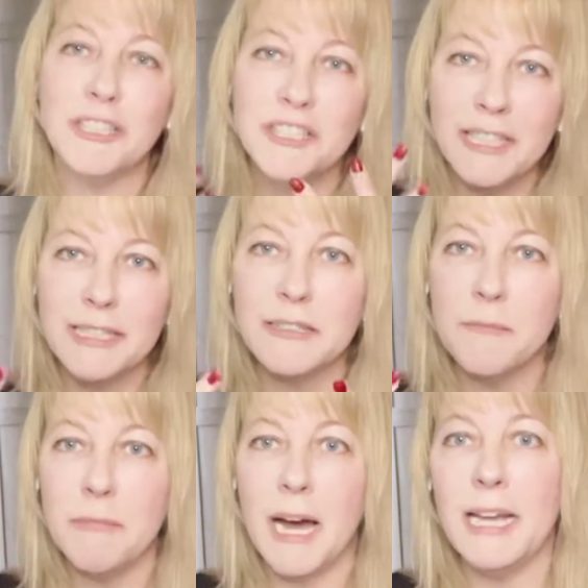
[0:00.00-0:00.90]
She is
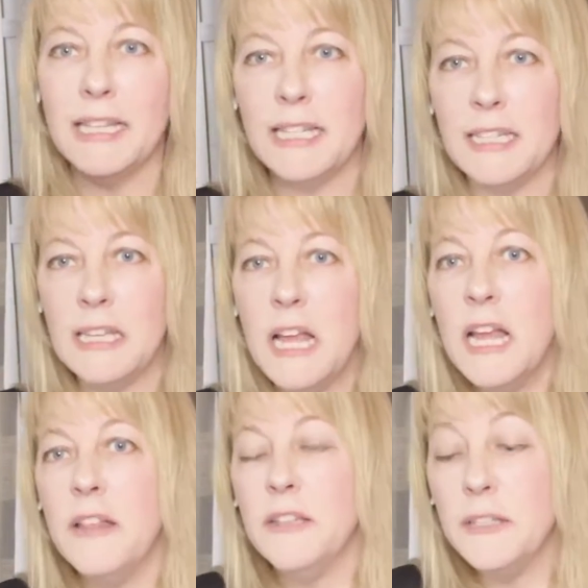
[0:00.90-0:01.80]
embodying
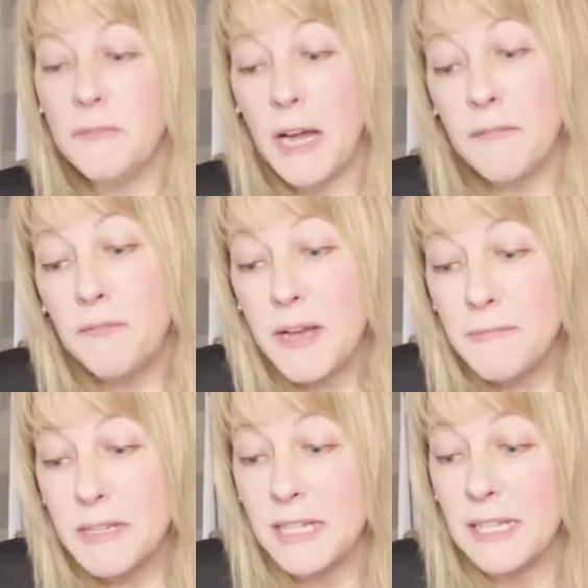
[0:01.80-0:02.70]
the divine
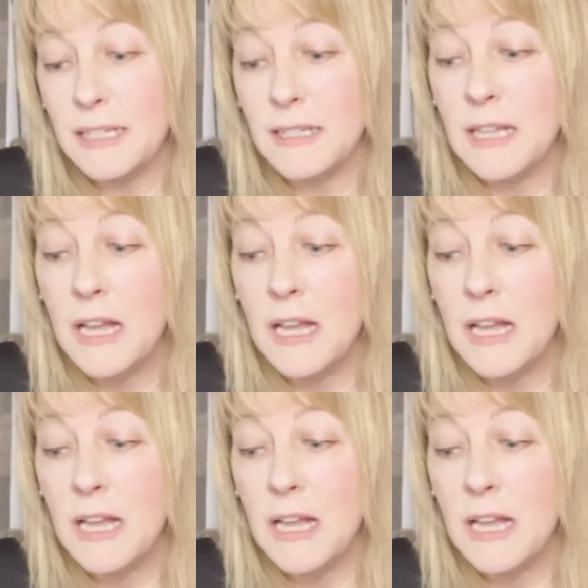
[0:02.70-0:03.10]
feminine.